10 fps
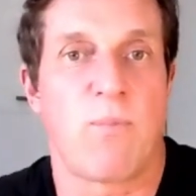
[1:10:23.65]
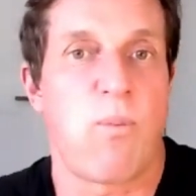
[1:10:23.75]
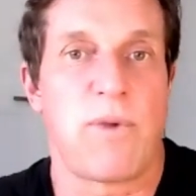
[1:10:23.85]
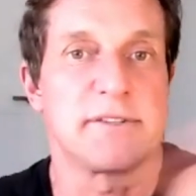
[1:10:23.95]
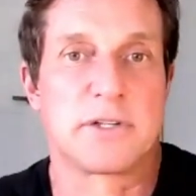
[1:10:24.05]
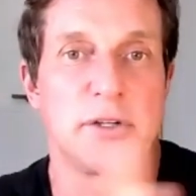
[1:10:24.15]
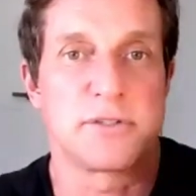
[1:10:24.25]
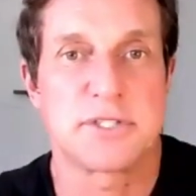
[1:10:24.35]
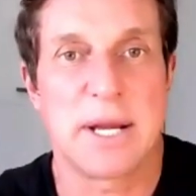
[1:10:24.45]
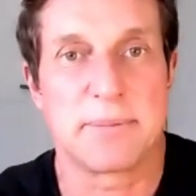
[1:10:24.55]
That was a
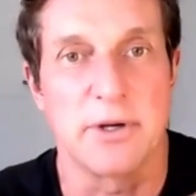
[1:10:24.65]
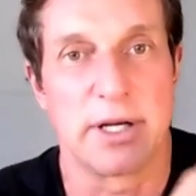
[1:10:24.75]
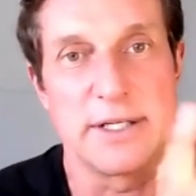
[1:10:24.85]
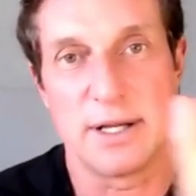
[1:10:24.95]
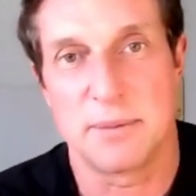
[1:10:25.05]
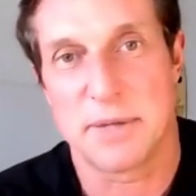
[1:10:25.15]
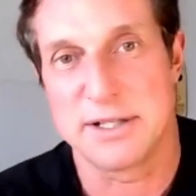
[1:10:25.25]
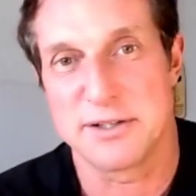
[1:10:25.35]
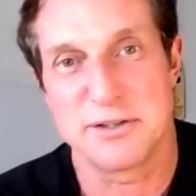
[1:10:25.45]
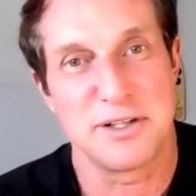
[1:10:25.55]
closed chapter. I'd done my
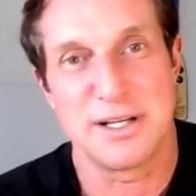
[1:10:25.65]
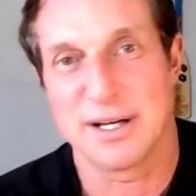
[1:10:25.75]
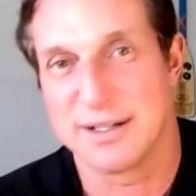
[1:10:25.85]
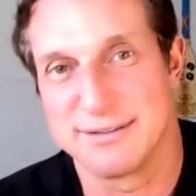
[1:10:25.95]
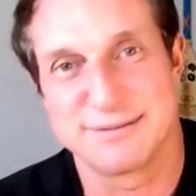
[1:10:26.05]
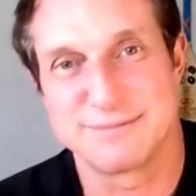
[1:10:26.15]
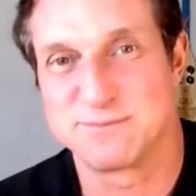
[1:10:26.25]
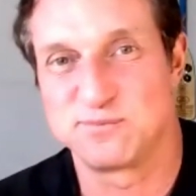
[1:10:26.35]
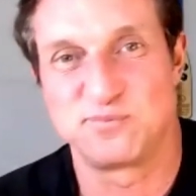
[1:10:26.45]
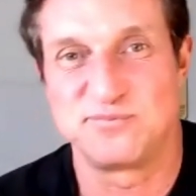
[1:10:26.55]
duty. I,
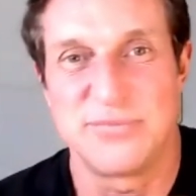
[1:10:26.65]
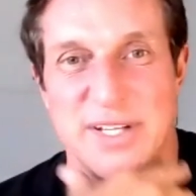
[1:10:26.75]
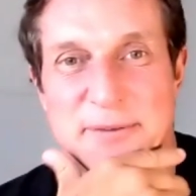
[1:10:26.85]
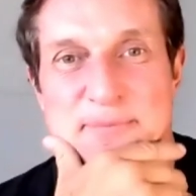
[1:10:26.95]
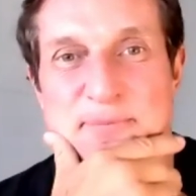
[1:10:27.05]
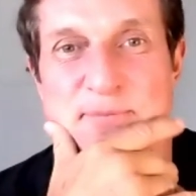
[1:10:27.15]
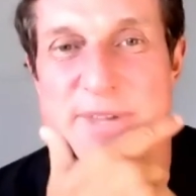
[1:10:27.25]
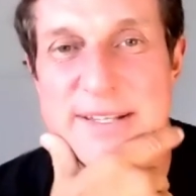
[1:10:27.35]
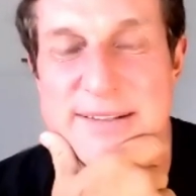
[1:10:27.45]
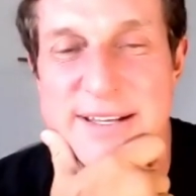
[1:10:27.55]
you know, i
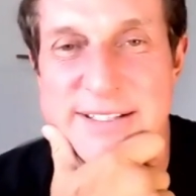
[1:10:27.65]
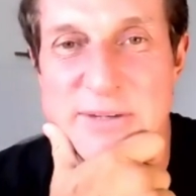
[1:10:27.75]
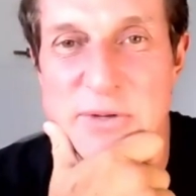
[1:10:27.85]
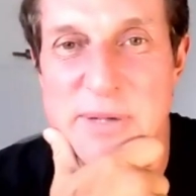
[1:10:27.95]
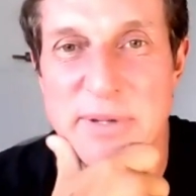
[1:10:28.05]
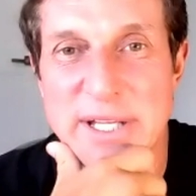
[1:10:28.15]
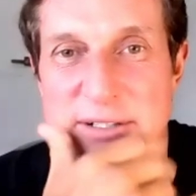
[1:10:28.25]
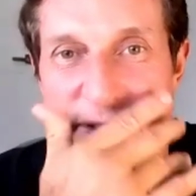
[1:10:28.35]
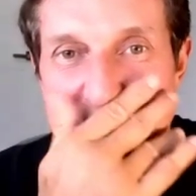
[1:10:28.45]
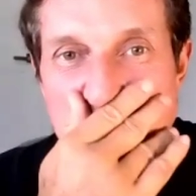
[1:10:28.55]
had done what I planned
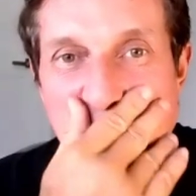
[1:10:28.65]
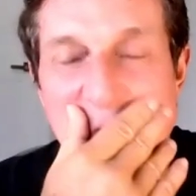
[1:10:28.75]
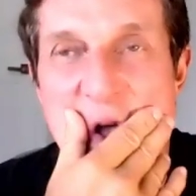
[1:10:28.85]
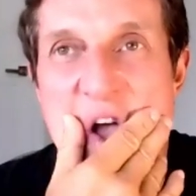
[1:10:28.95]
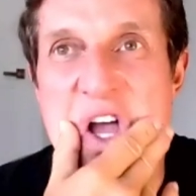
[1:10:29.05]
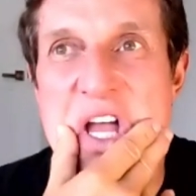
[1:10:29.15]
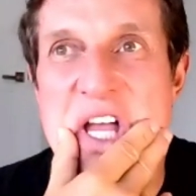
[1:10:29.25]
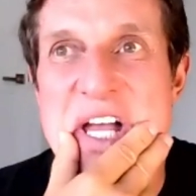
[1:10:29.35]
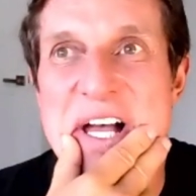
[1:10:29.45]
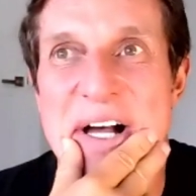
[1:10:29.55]
on doing.
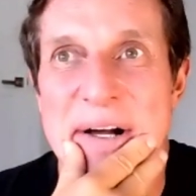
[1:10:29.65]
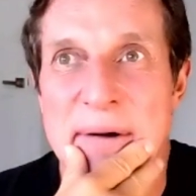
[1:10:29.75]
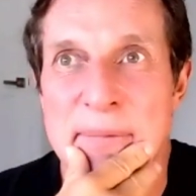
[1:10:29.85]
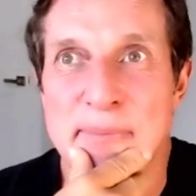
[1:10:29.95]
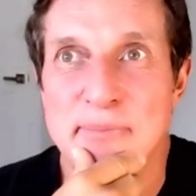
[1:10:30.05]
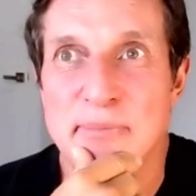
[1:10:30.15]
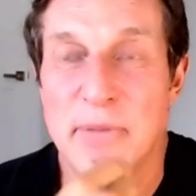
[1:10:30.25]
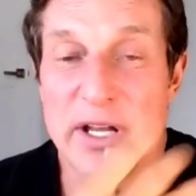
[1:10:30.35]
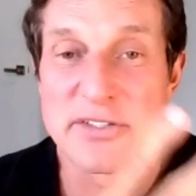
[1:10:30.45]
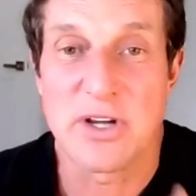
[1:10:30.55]
Um,
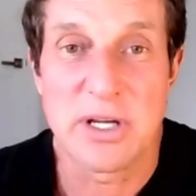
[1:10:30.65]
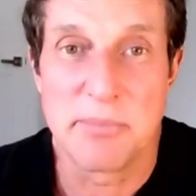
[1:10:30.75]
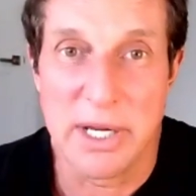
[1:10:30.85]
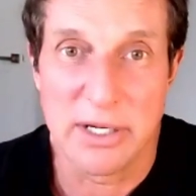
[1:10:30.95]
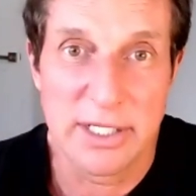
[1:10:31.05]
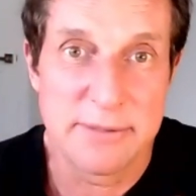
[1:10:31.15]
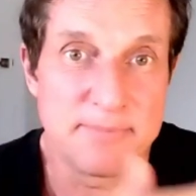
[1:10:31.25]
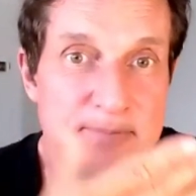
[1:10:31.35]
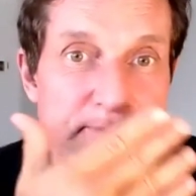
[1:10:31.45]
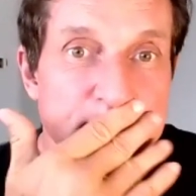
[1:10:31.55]
but I was already married.
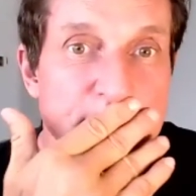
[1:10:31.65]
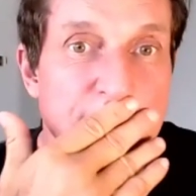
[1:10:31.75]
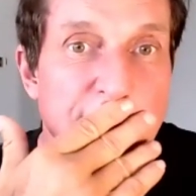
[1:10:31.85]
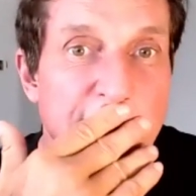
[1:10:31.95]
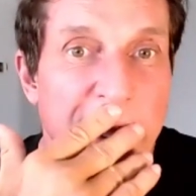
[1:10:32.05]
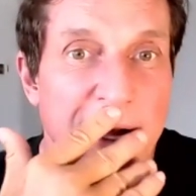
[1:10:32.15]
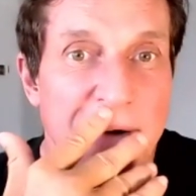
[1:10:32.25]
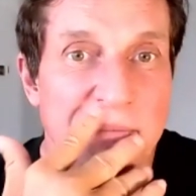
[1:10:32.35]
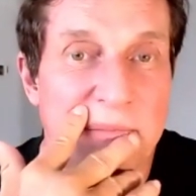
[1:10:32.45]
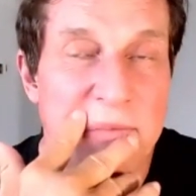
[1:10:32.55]

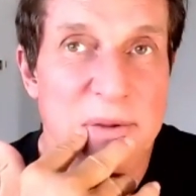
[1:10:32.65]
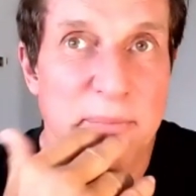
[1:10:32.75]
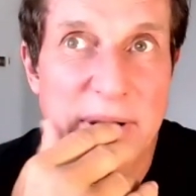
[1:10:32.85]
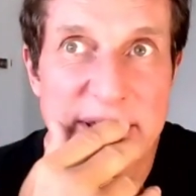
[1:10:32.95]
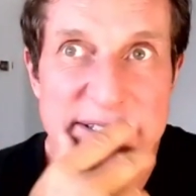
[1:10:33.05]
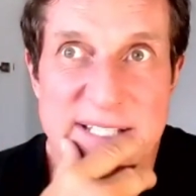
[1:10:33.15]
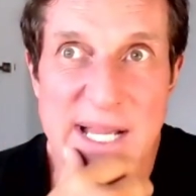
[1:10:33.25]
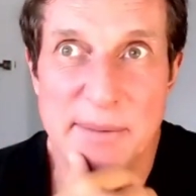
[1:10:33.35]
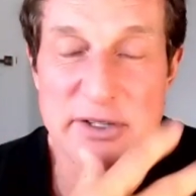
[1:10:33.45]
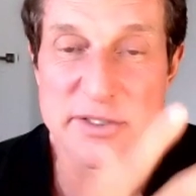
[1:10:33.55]
Um, and by the
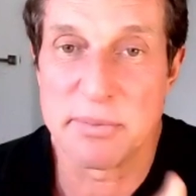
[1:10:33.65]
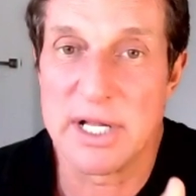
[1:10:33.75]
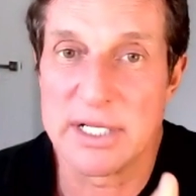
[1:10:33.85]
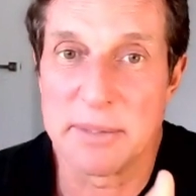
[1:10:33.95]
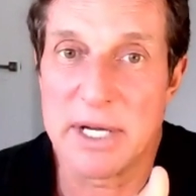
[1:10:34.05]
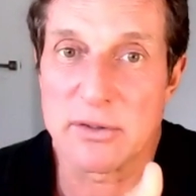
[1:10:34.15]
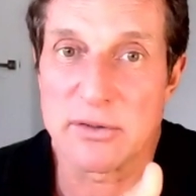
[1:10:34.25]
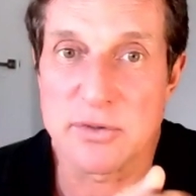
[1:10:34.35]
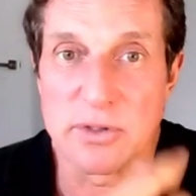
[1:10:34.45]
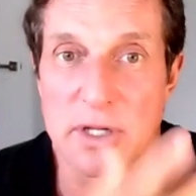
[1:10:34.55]
time I was applying to medical
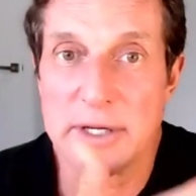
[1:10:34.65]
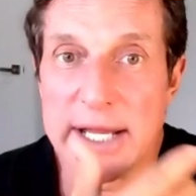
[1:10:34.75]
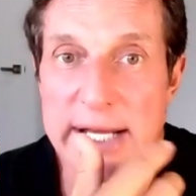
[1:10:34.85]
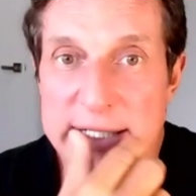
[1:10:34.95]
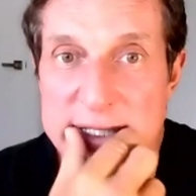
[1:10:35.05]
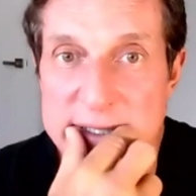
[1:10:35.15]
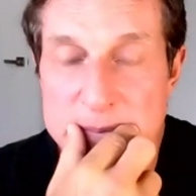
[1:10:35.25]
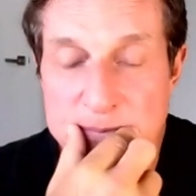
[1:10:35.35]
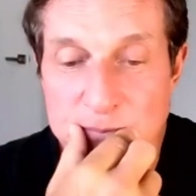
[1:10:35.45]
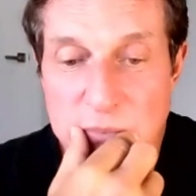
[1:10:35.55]
school, I already had a kid.
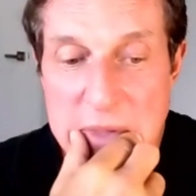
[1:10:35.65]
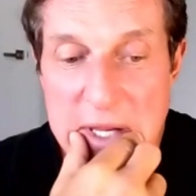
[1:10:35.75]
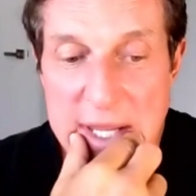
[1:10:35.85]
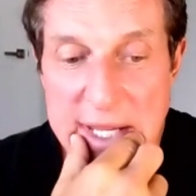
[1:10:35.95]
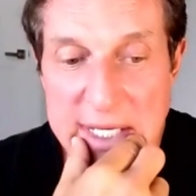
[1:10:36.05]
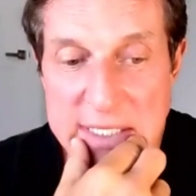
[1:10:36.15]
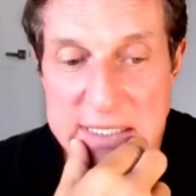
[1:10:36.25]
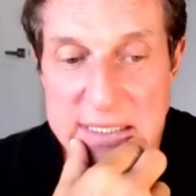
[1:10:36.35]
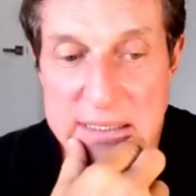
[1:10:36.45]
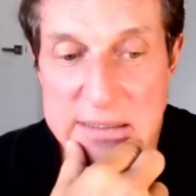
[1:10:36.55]
And
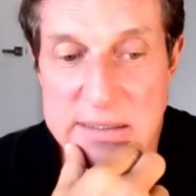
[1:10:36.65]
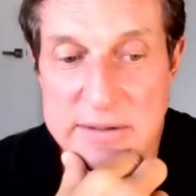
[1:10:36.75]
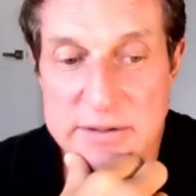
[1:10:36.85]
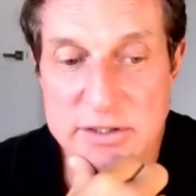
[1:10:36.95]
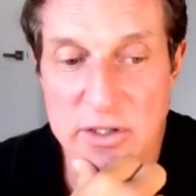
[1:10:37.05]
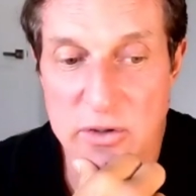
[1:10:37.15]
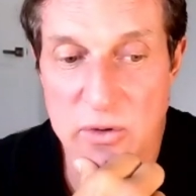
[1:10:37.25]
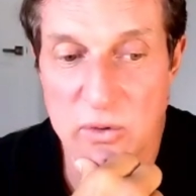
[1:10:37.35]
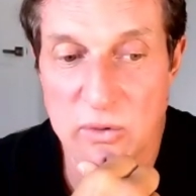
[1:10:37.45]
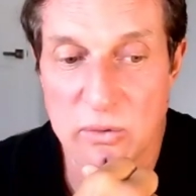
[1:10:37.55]
uh,
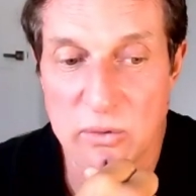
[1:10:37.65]
so,